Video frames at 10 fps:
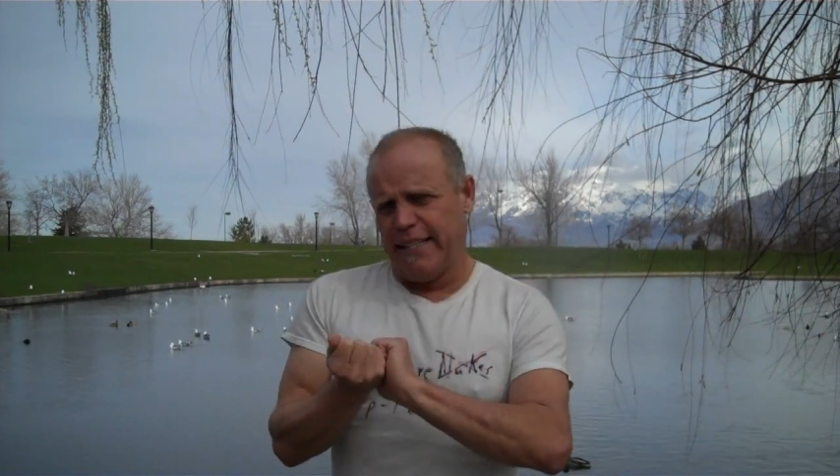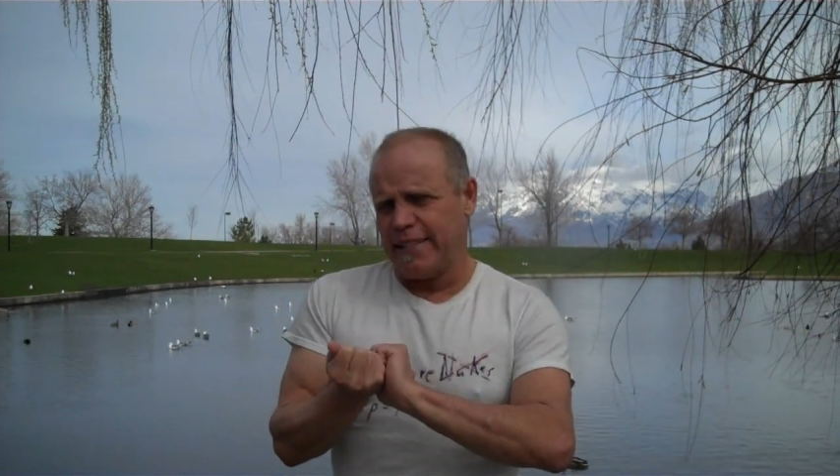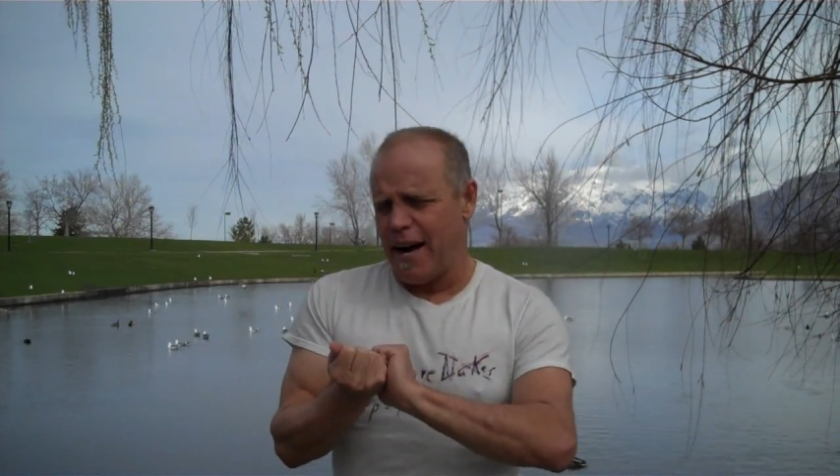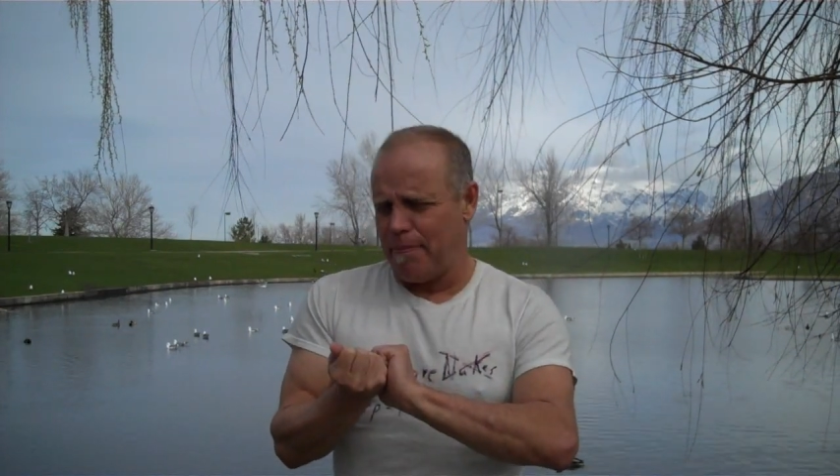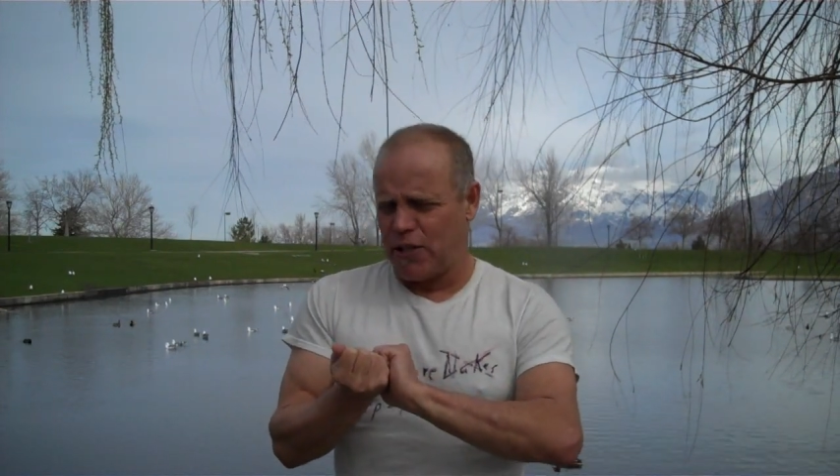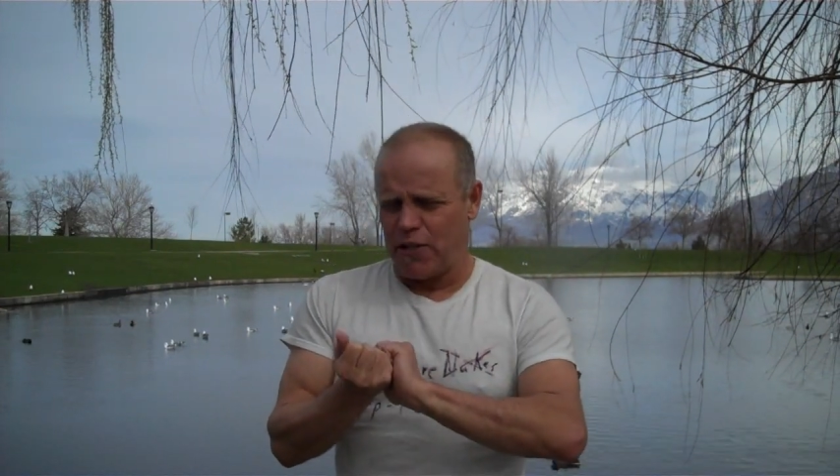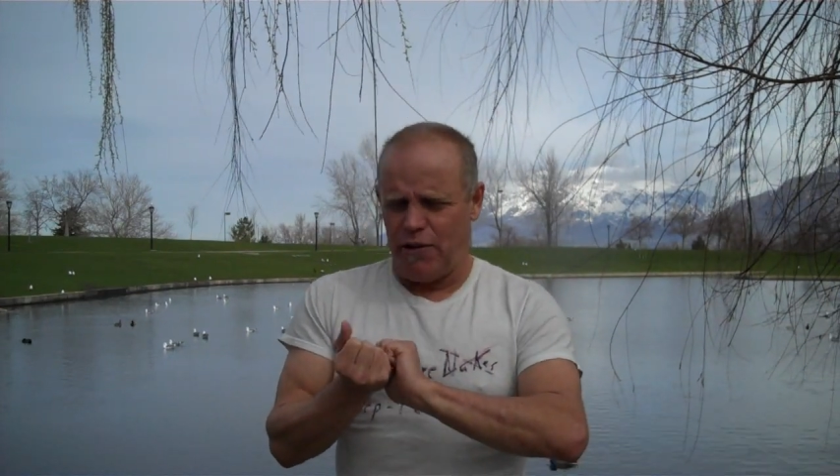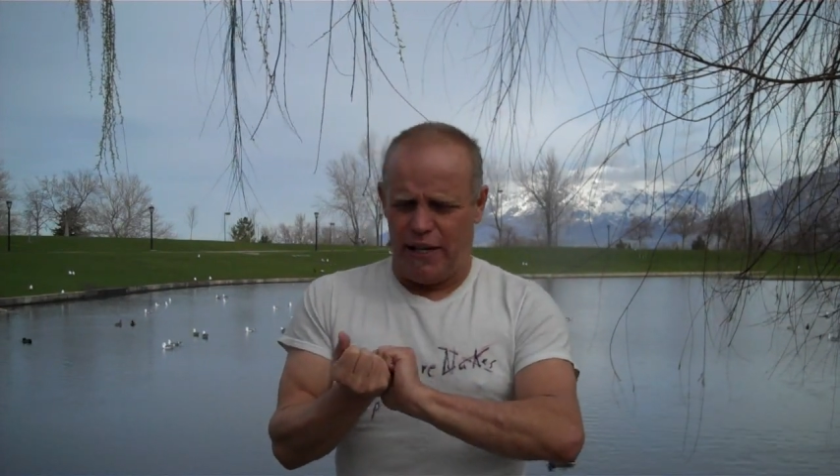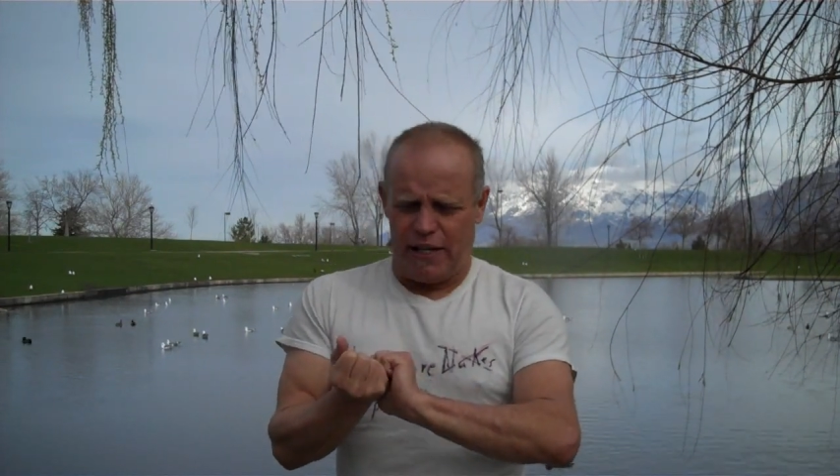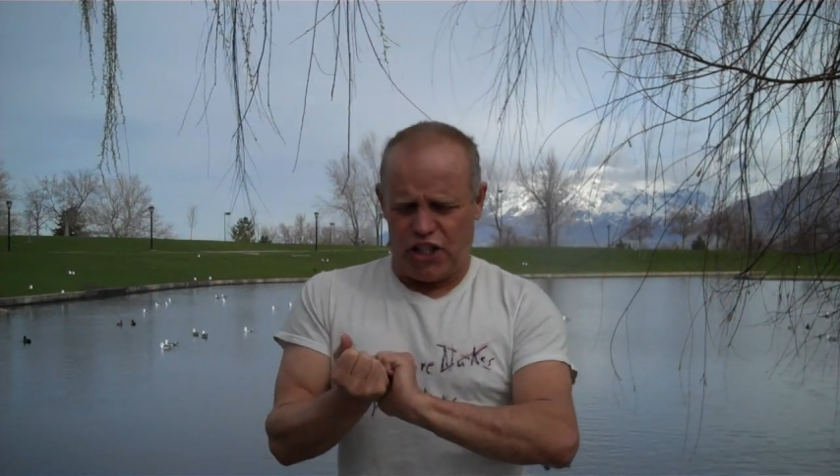its
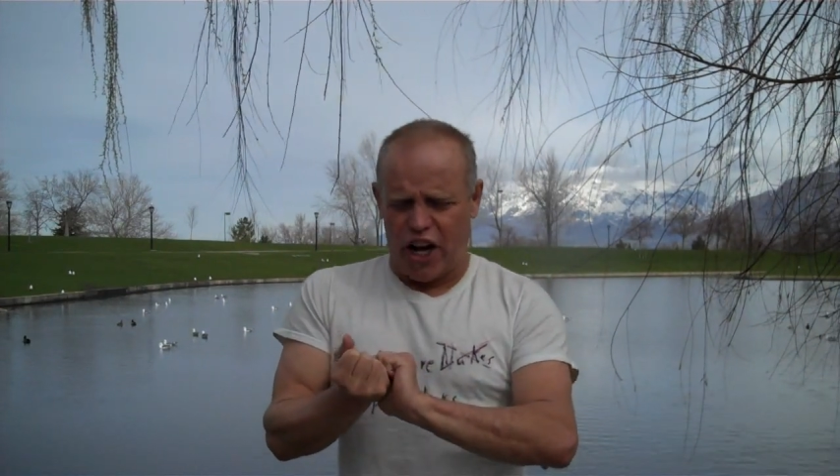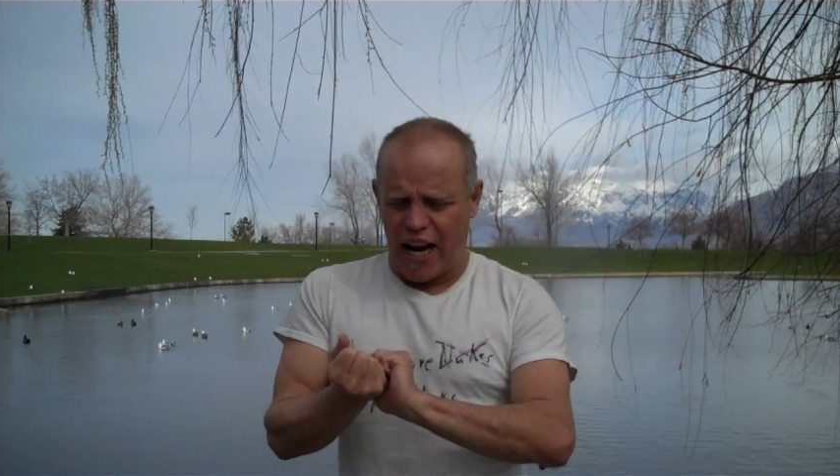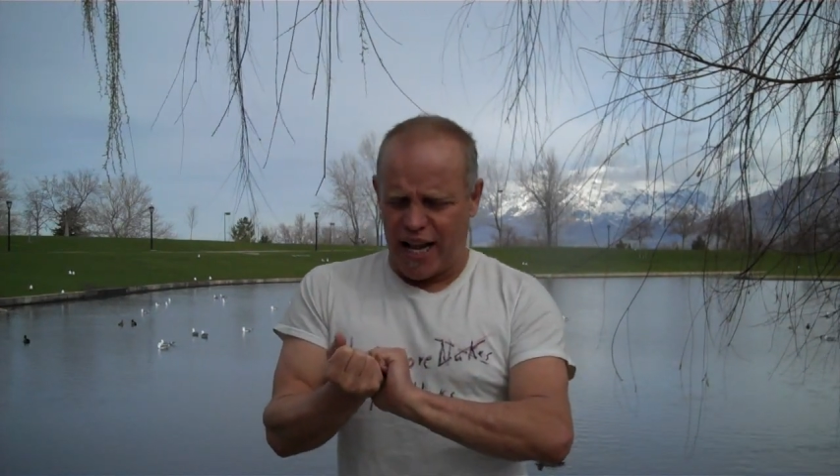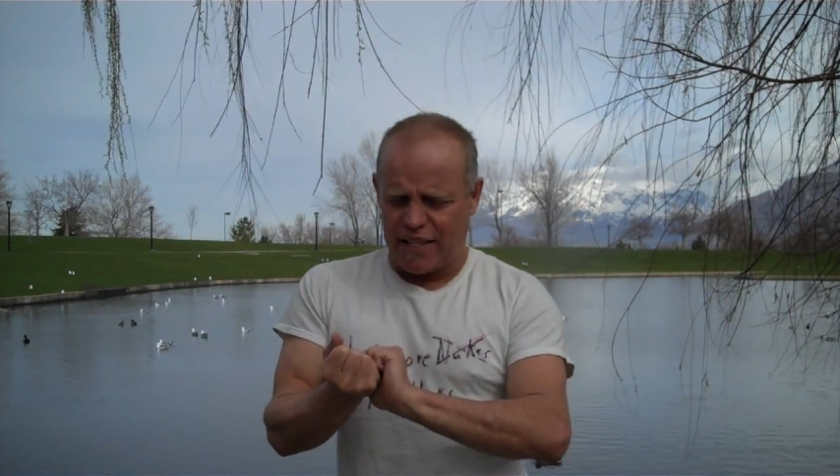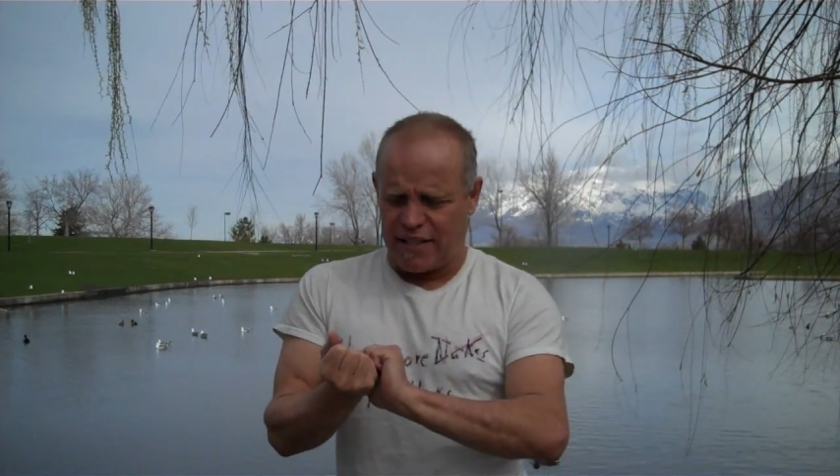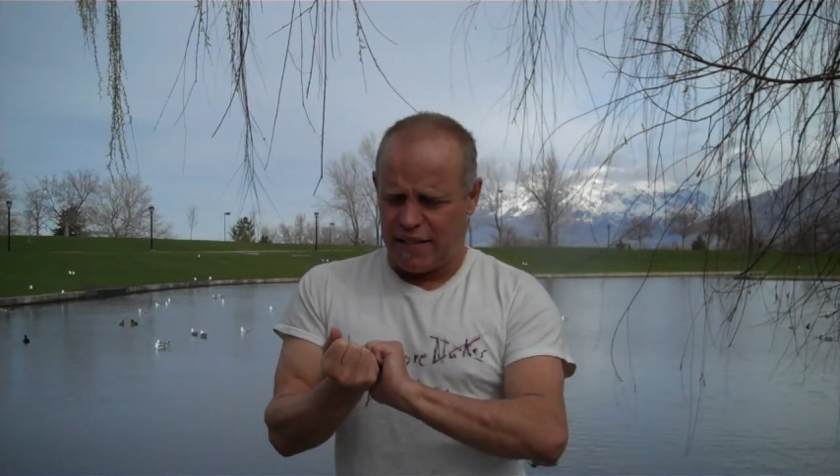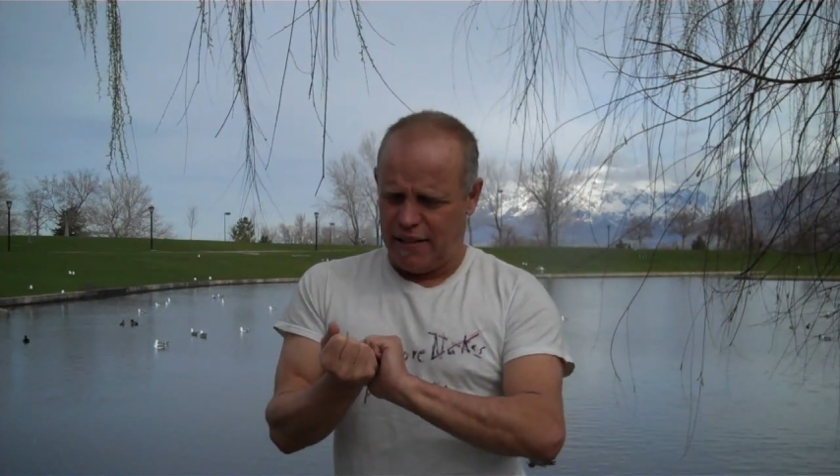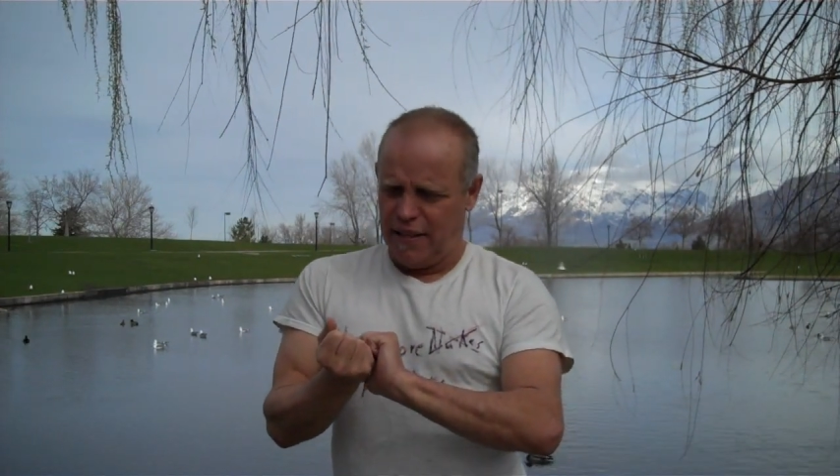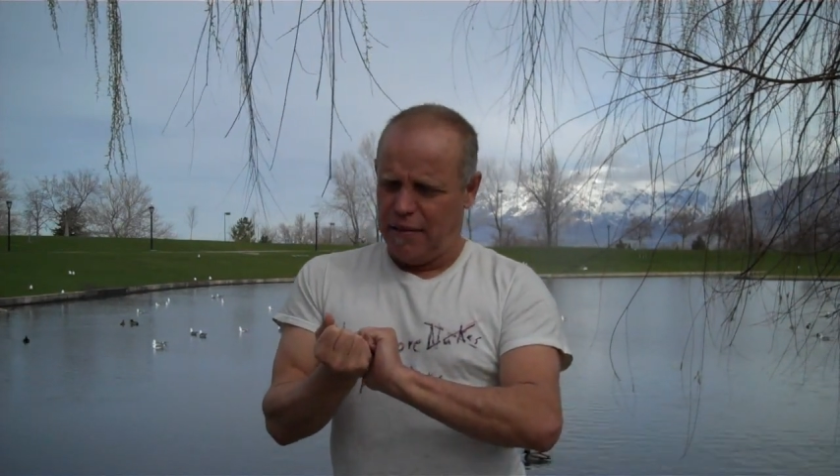opportunity and chance,